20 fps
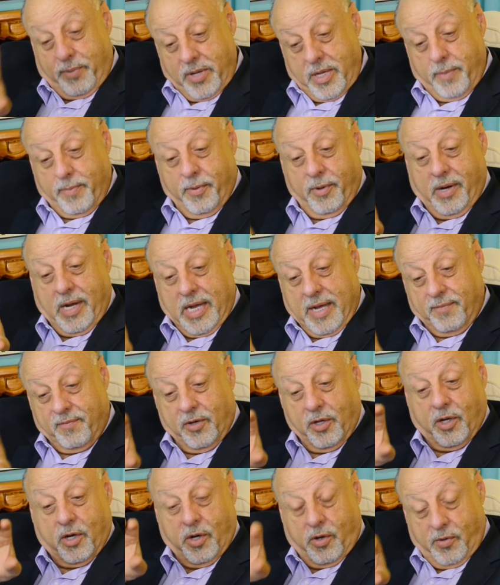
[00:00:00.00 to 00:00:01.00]
people have
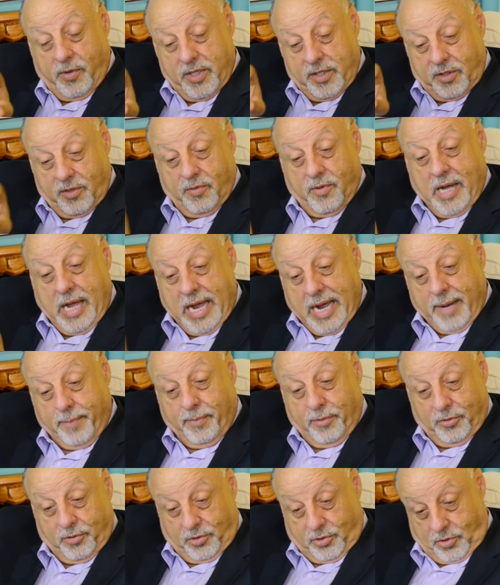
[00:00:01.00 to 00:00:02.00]
to go into an
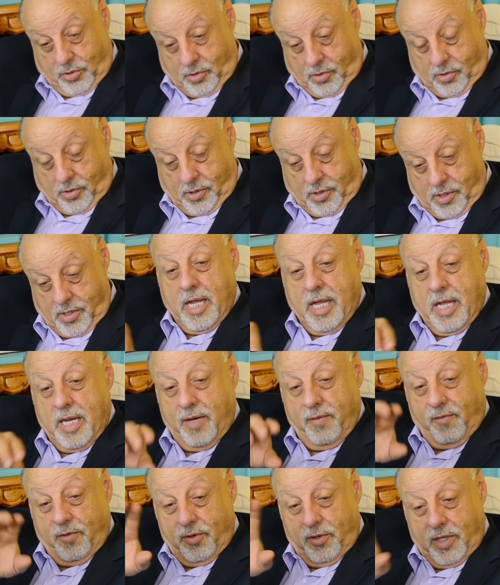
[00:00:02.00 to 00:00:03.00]
Apple store. And
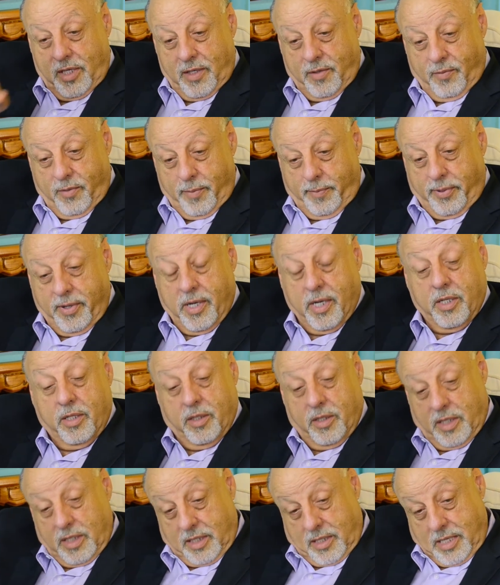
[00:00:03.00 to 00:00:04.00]
if you need a repair,
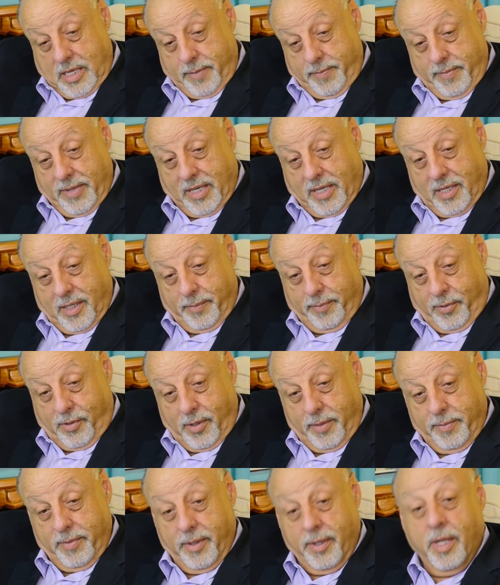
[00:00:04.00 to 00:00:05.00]
you need to make an
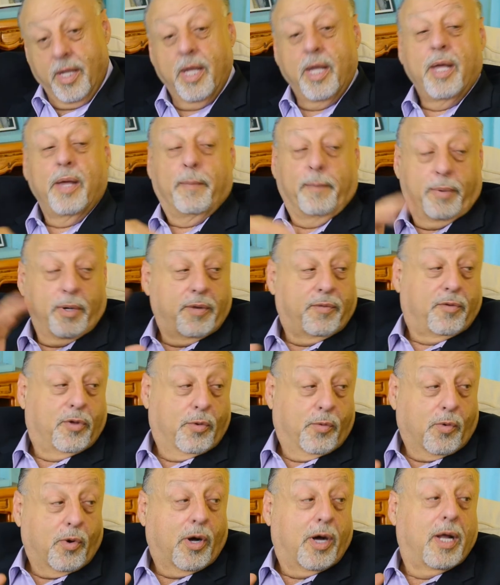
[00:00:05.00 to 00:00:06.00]
appointment. But if
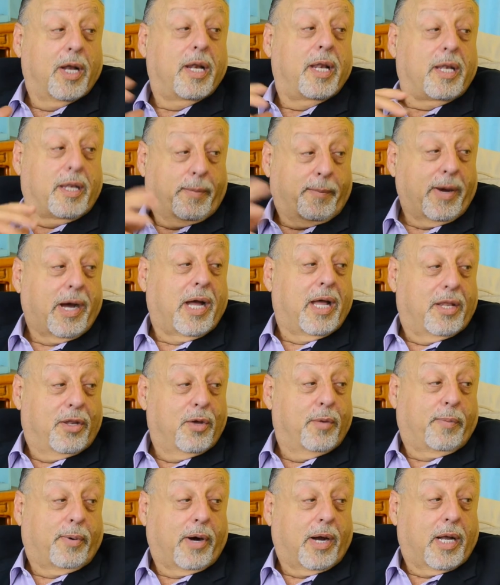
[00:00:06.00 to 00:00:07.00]
you want to buy a
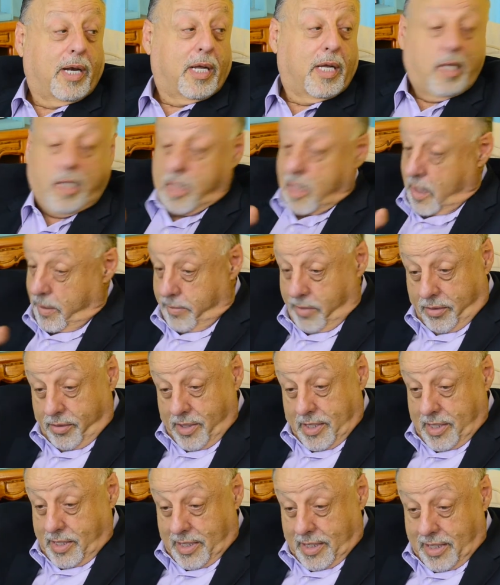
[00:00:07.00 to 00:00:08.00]
new product, you come on
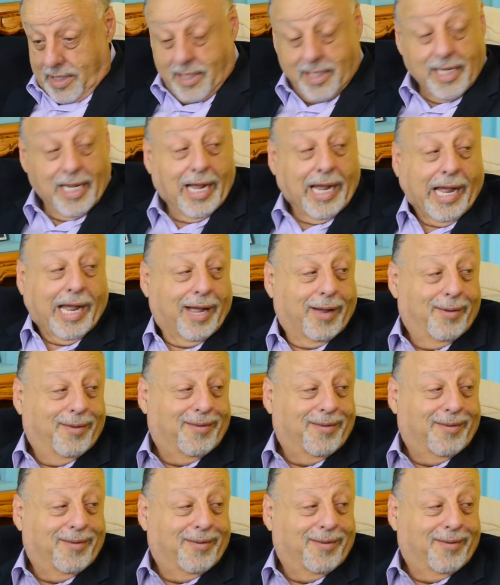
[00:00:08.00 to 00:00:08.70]
in anytime. Yes,